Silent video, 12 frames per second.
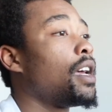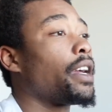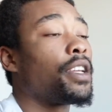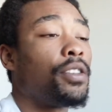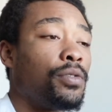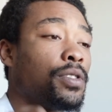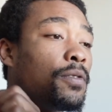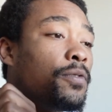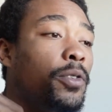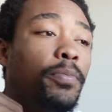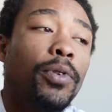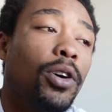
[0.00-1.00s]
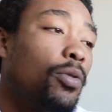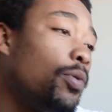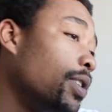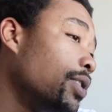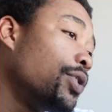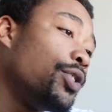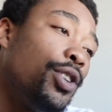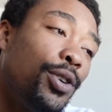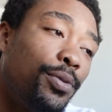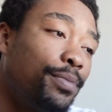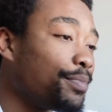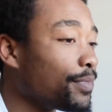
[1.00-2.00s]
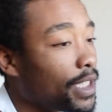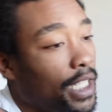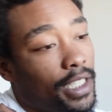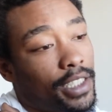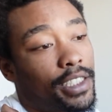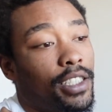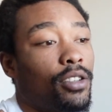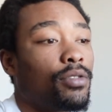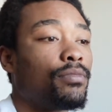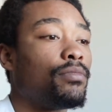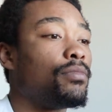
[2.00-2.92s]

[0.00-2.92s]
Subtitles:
You can do some football ones too. So,